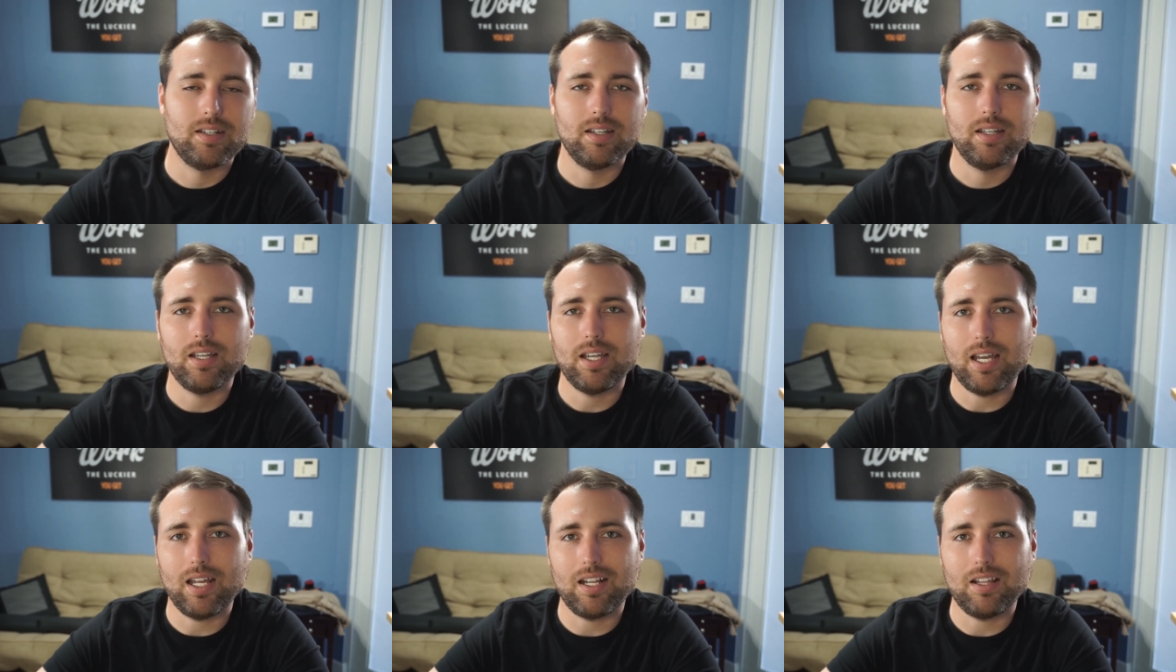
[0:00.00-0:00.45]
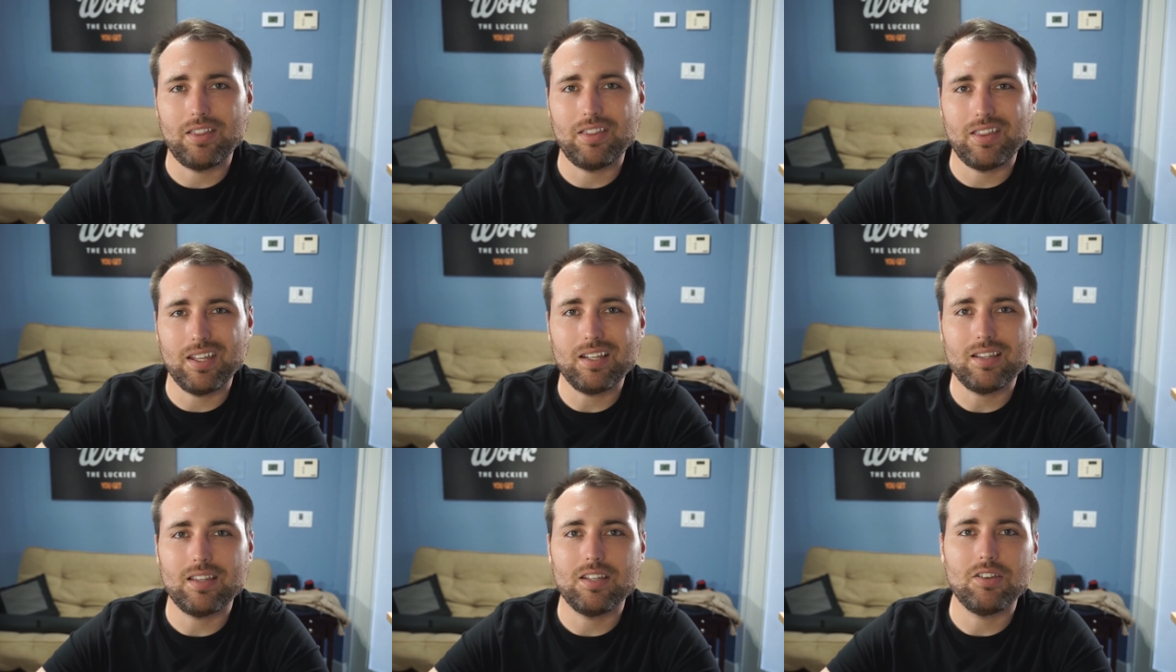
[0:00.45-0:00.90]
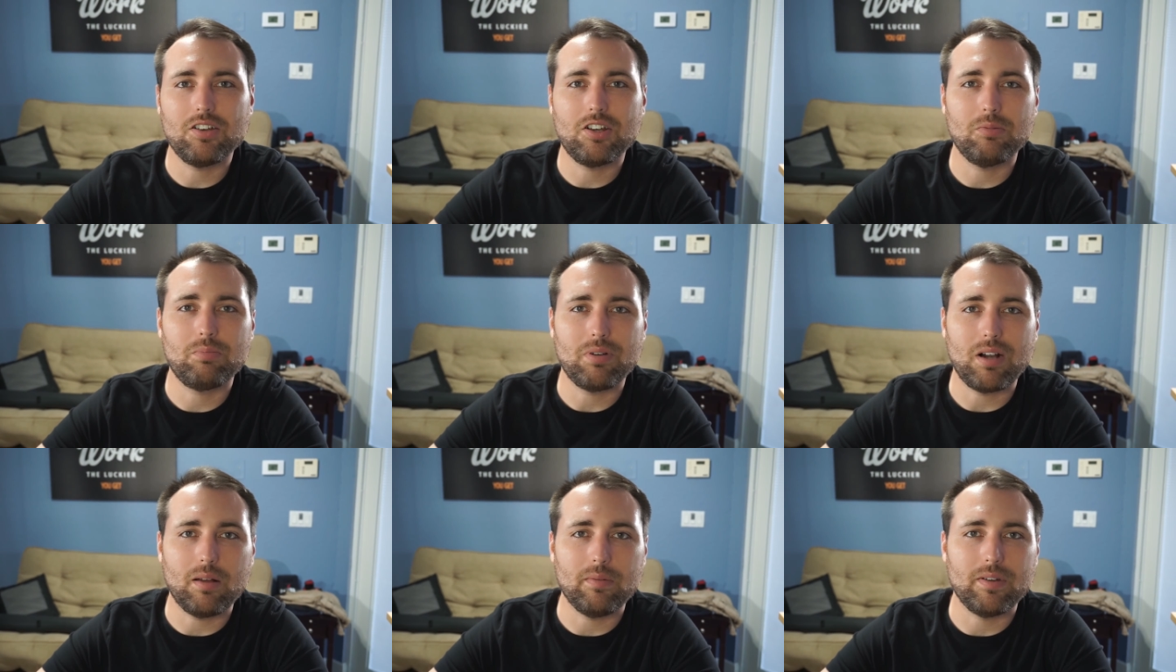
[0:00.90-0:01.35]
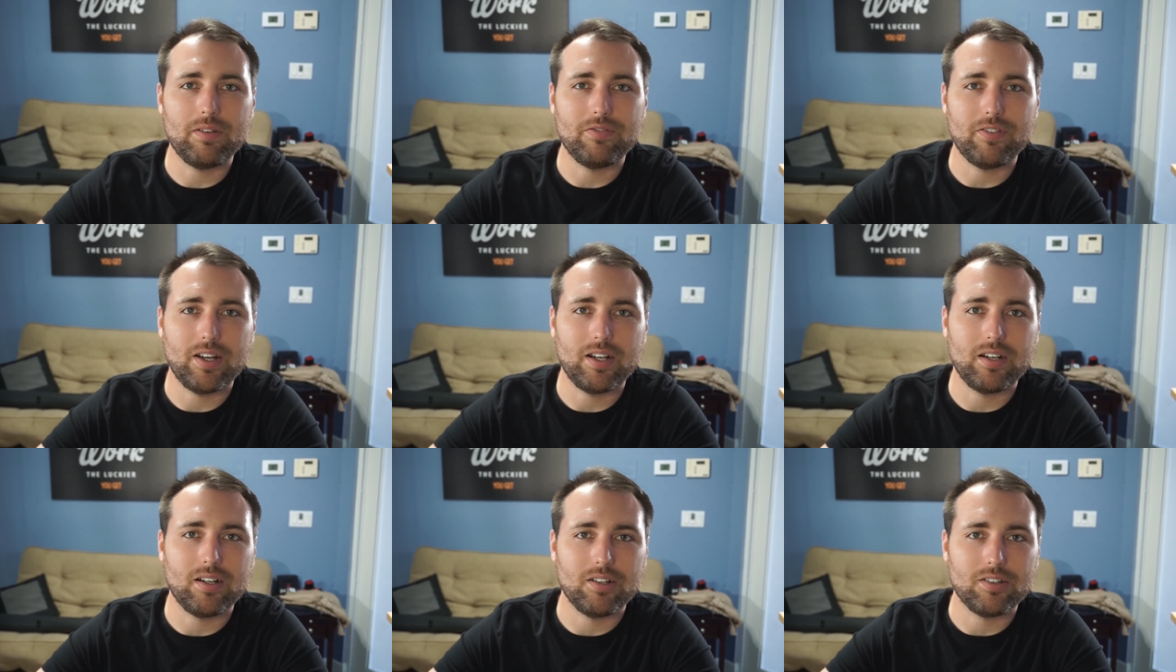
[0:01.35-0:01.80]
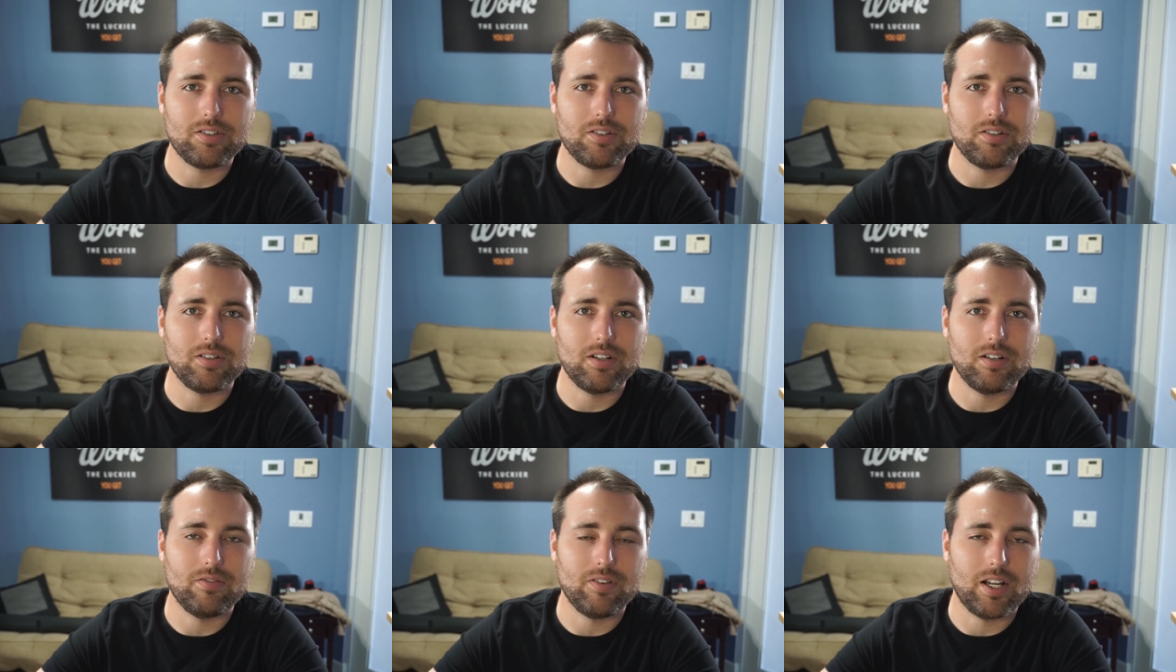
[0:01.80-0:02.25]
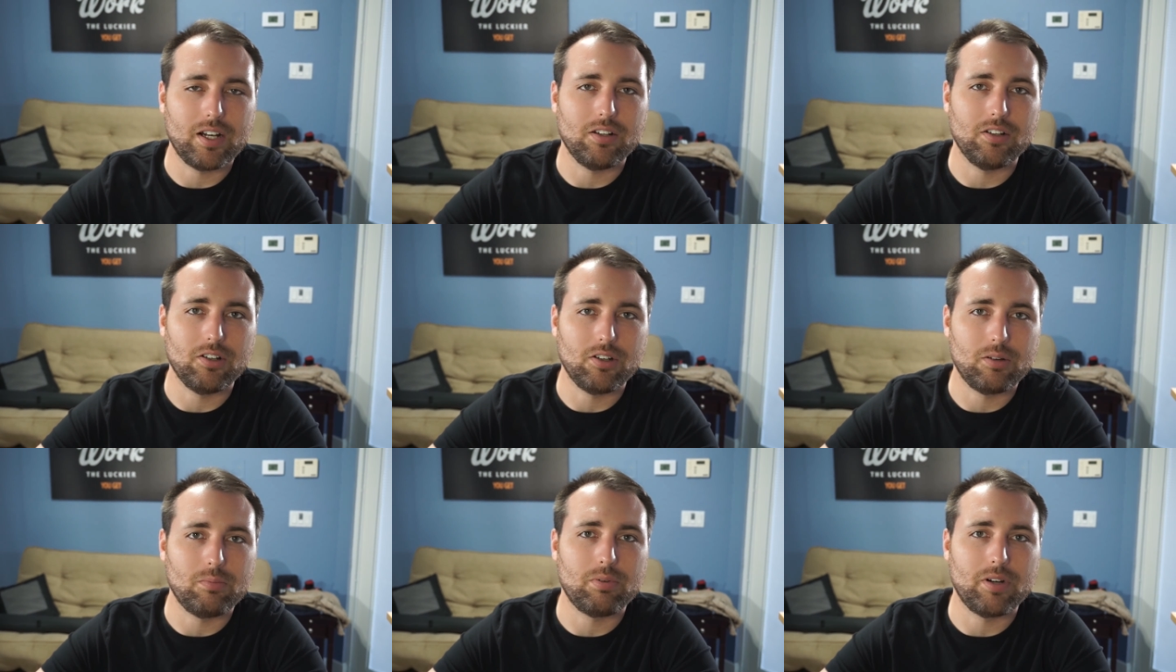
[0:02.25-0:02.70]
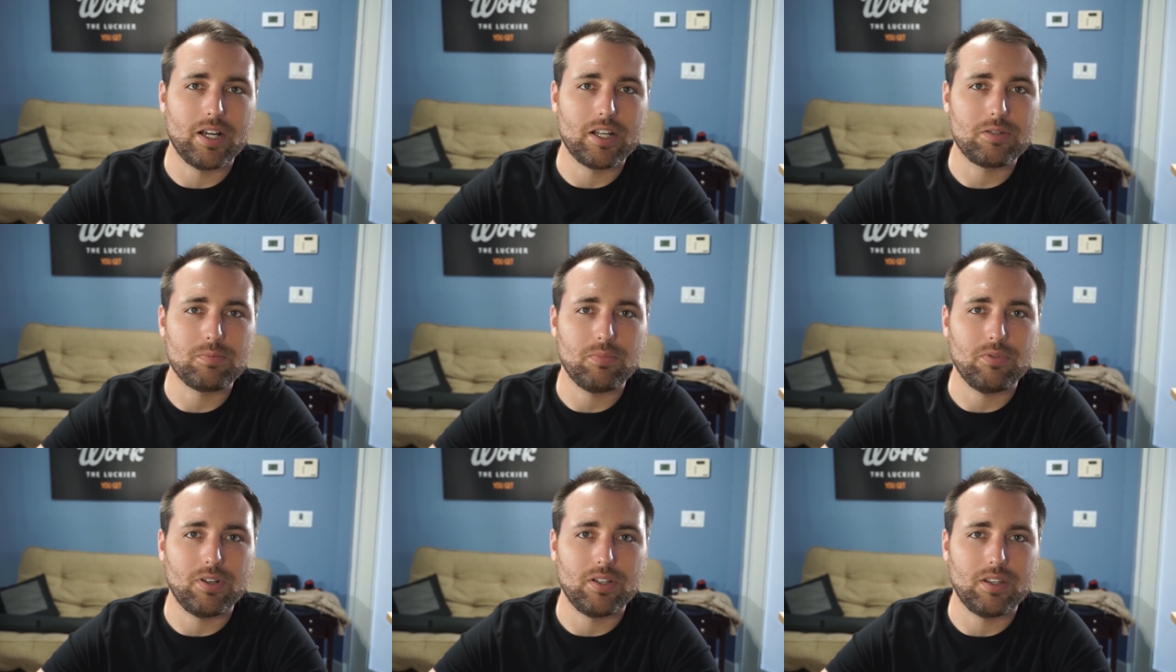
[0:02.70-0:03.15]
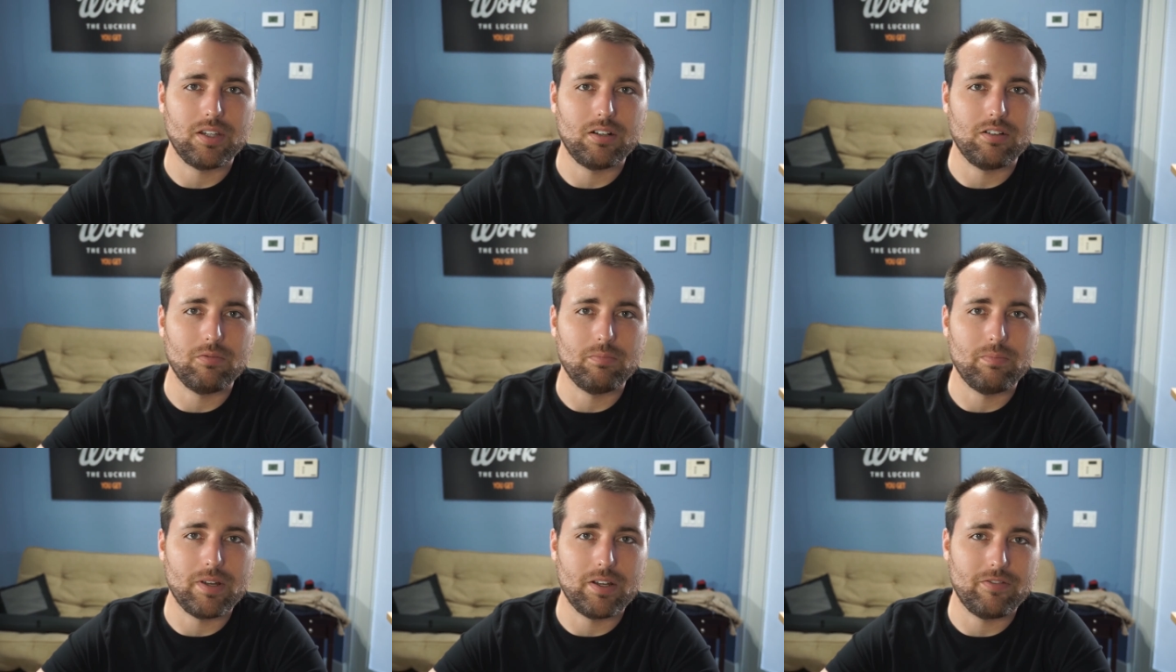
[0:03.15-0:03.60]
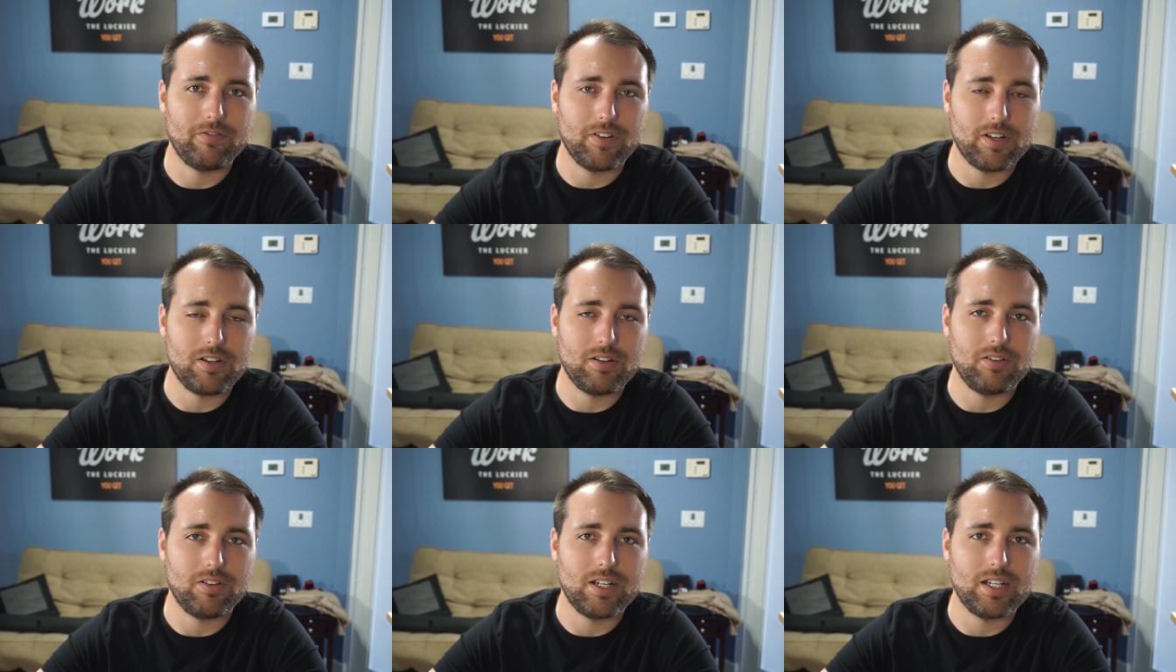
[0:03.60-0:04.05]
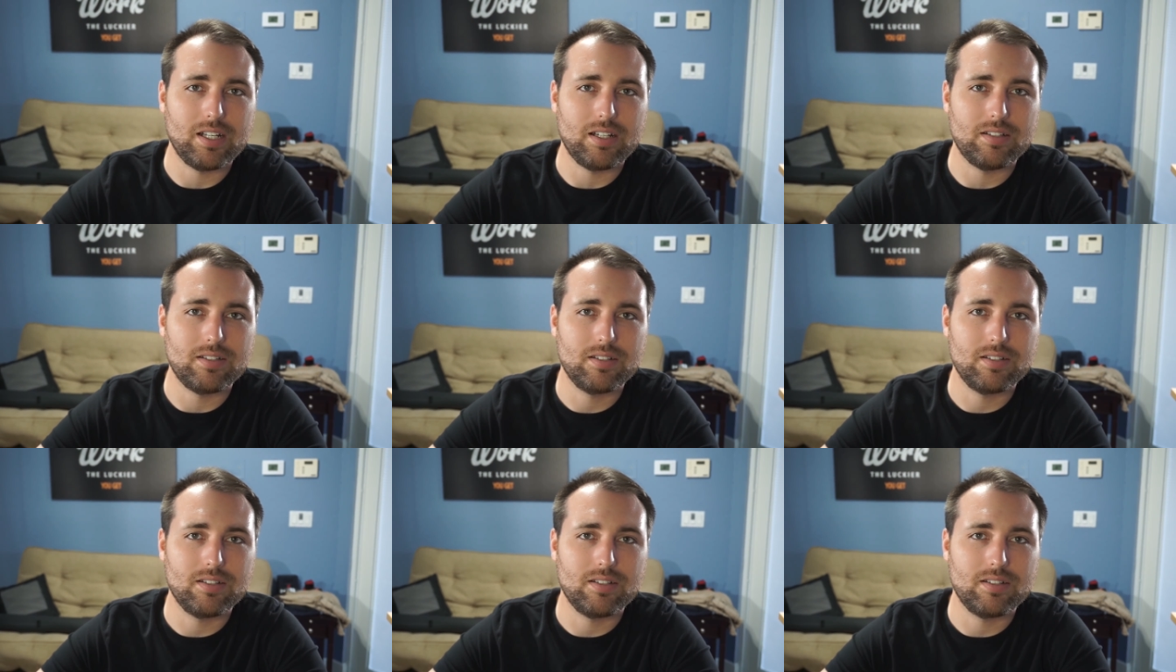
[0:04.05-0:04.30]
and I think that you could probably find an alternative at a lower price point that'll fit your needs.